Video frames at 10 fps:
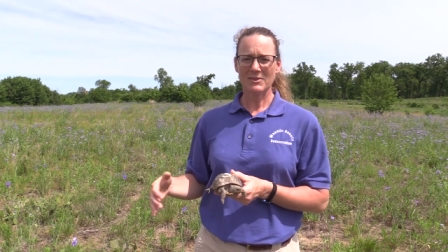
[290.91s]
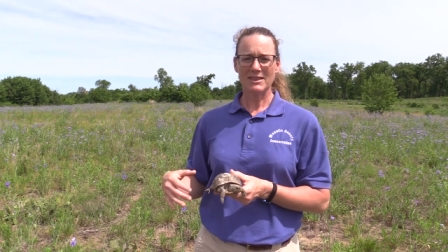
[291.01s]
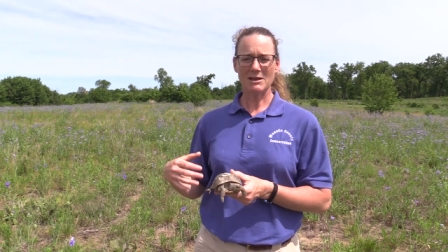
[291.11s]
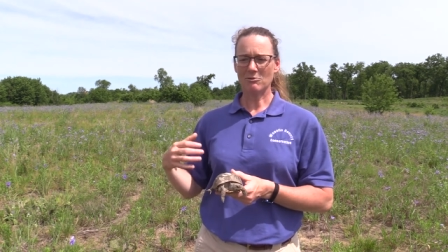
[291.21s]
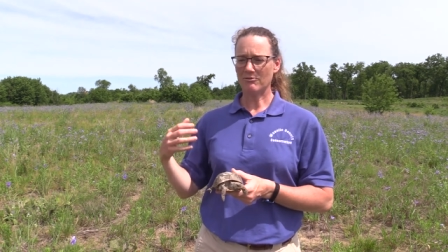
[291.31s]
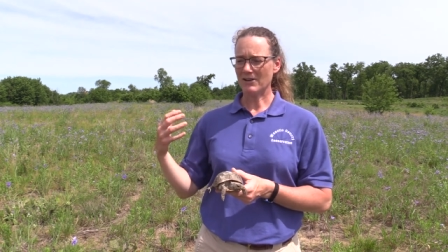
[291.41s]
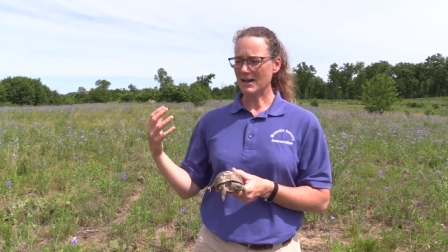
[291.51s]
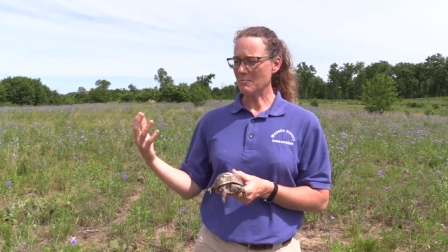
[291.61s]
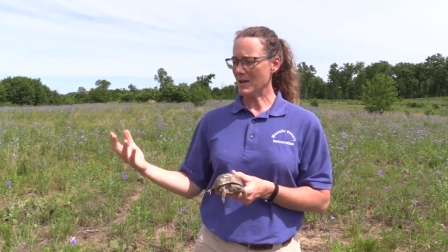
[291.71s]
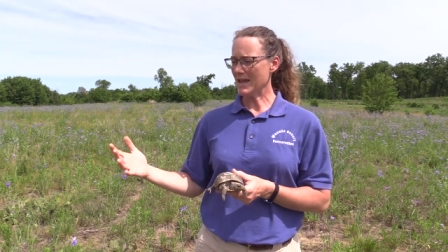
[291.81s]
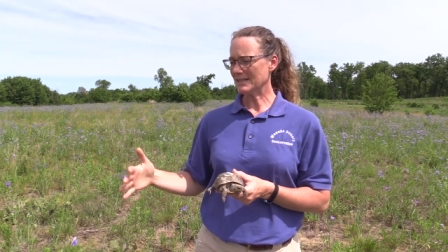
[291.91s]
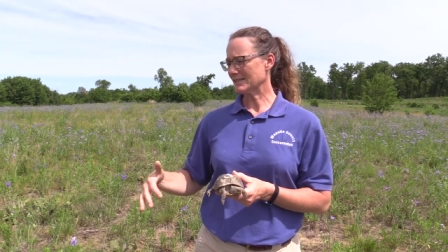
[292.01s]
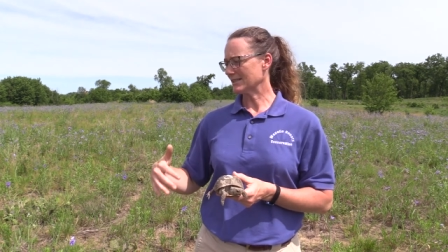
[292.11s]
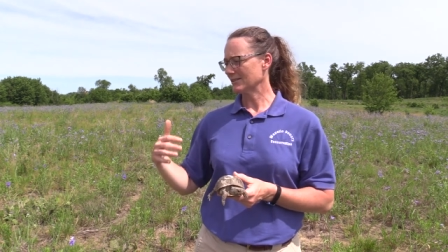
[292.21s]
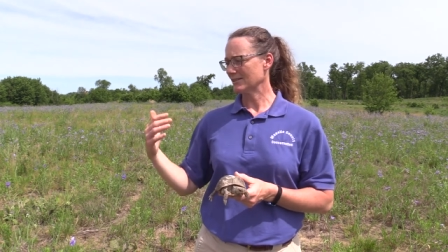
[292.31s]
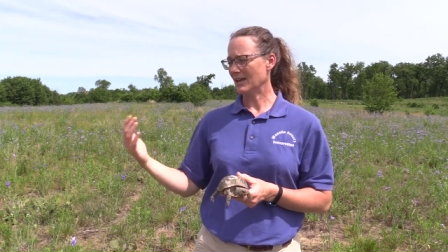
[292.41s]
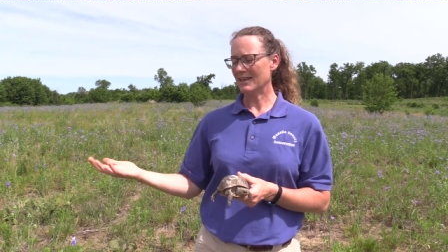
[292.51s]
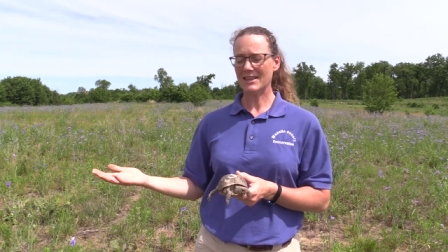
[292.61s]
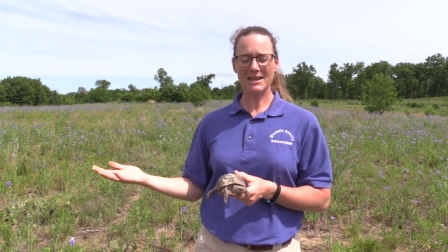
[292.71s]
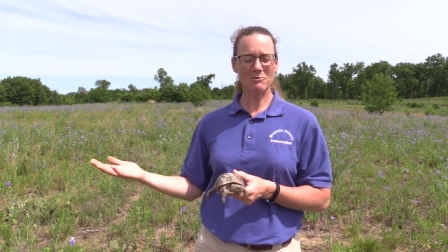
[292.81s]
They will find mates
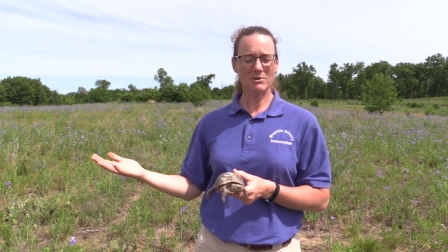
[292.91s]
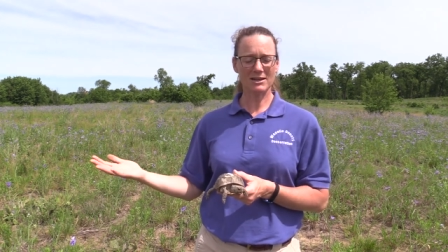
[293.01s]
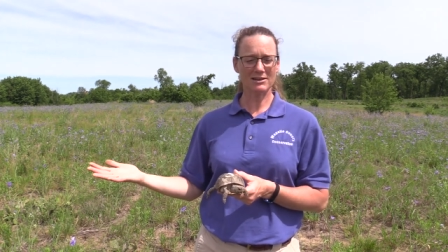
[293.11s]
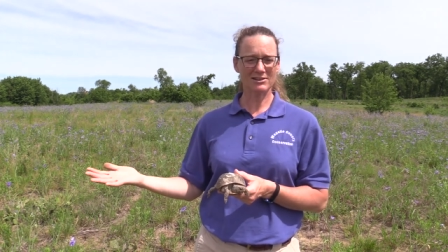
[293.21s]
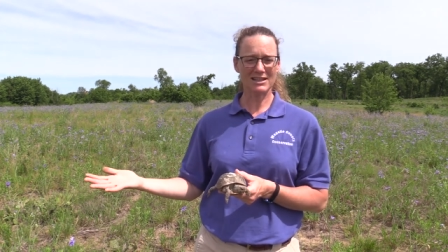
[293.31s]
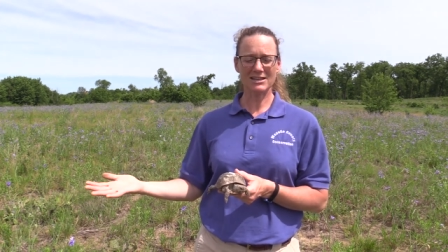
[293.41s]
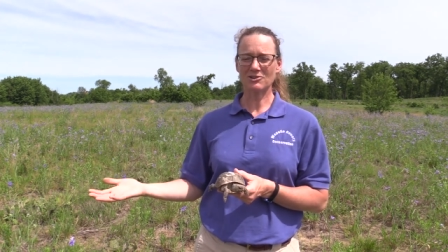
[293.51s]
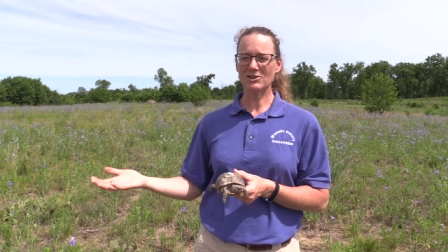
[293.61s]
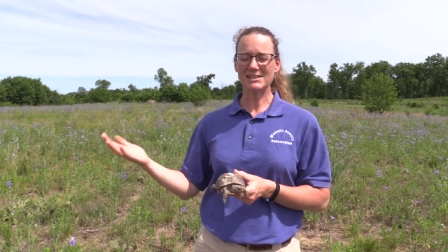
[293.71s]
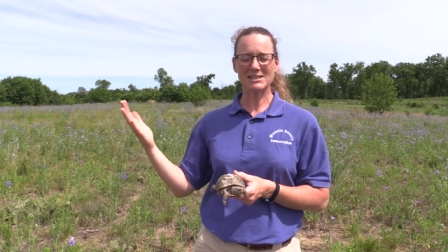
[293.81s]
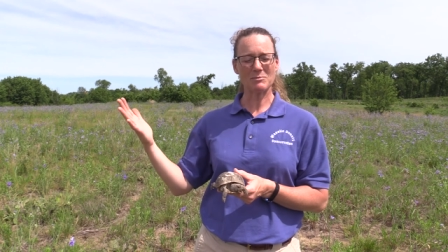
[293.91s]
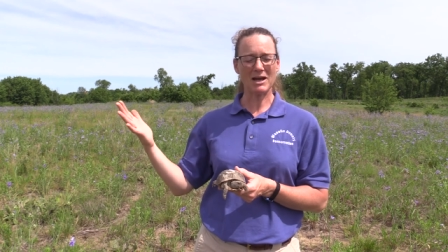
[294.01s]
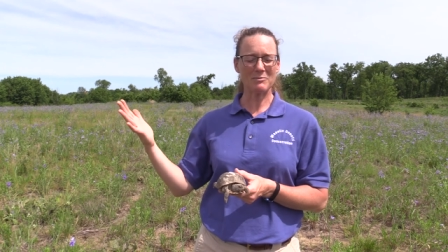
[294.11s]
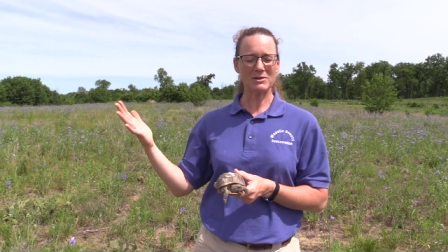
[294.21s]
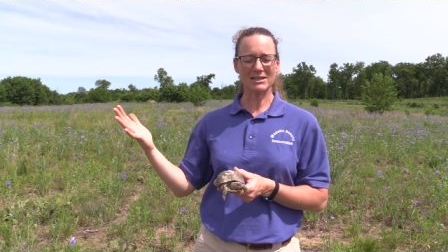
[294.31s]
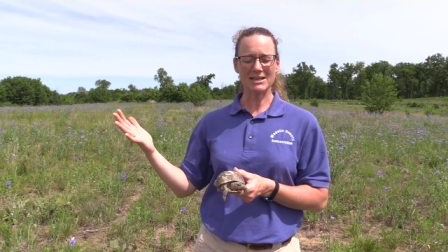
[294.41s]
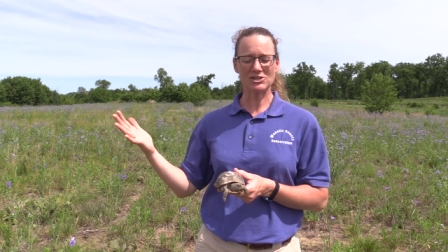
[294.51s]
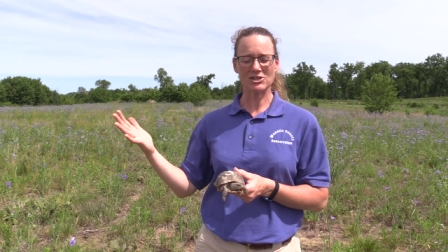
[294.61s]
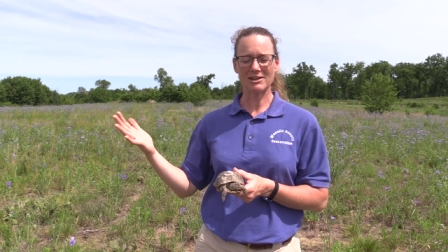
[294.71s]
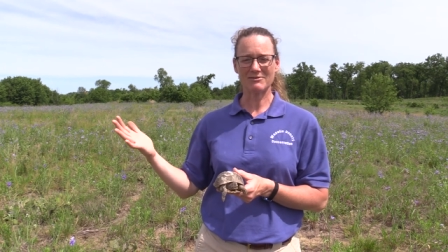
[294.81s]
and they will increase the
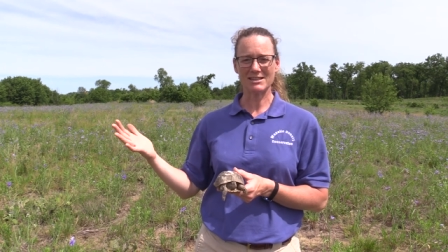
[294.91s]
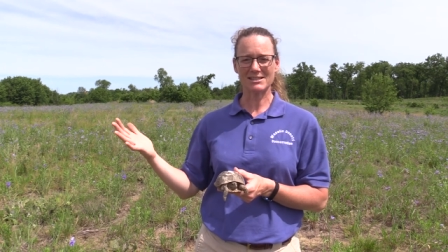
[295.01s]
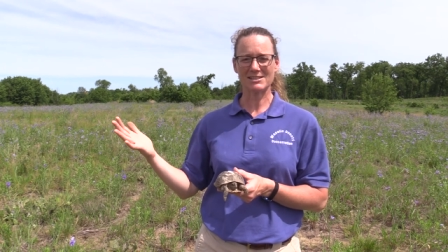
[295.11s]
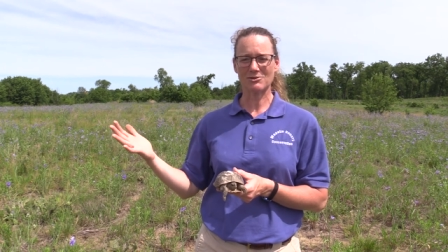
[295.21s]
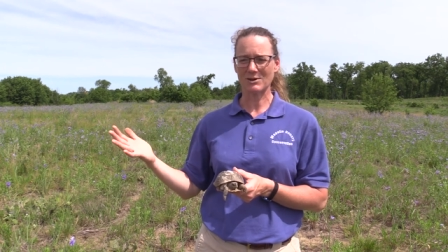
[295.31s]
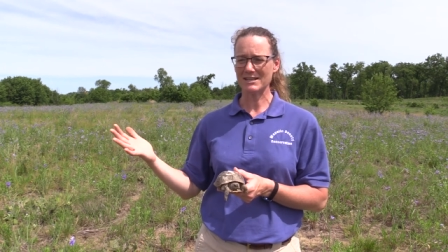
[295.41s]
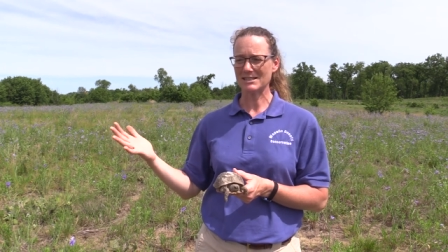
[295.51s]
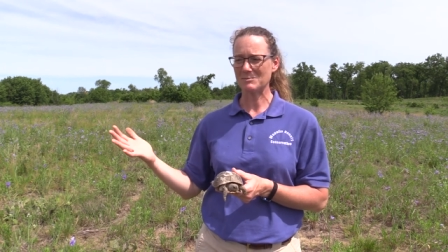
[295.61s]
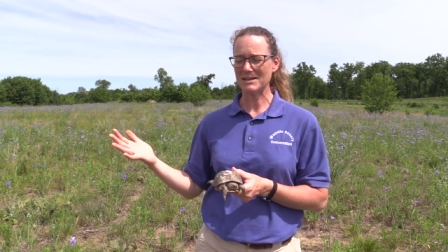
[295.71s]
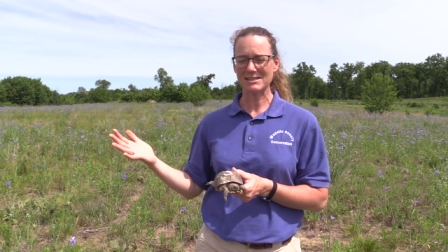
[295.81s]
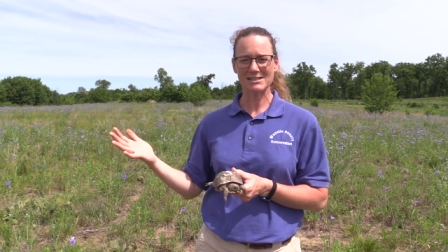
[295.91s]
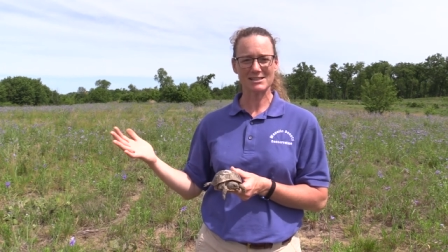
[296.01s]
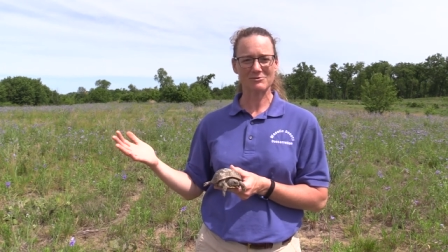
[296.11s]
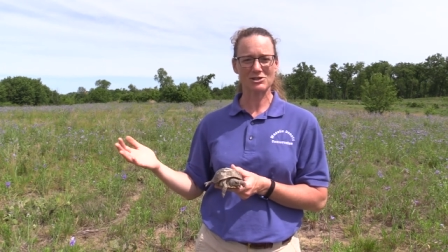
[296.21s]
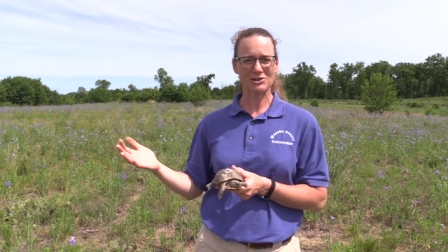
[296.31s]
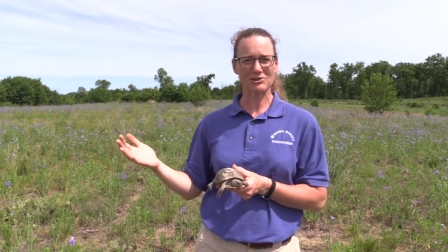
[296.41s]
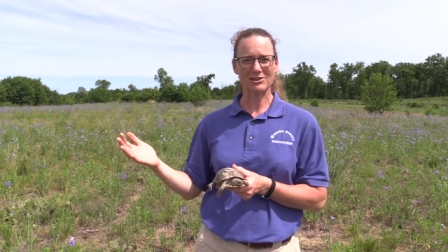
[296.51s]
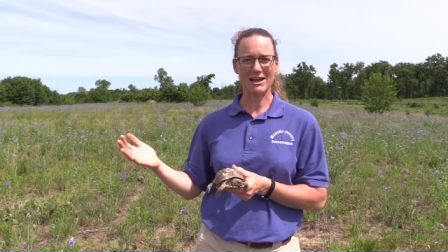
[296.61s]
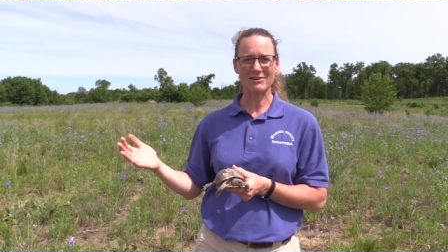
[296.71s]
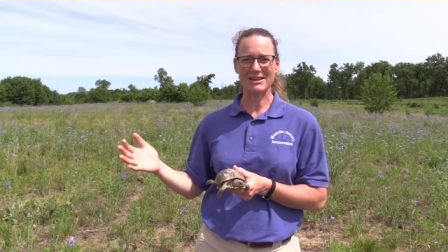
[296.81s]
population of this threatened species of turtle
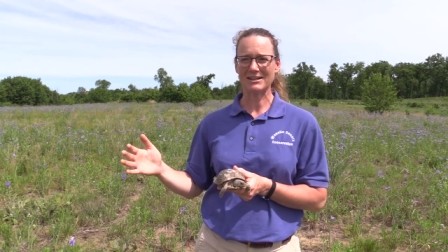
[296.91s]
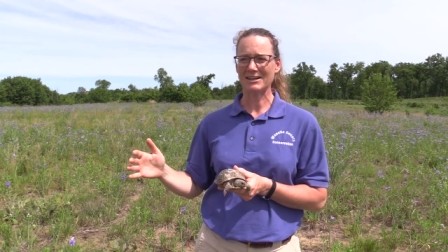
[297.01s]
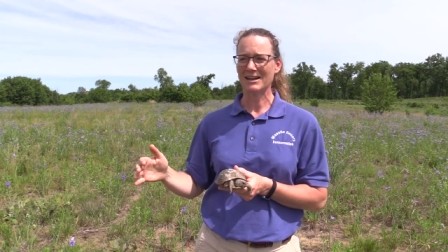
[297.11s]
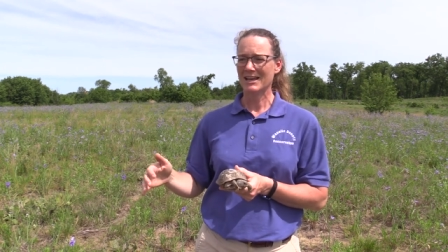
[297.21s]
out here.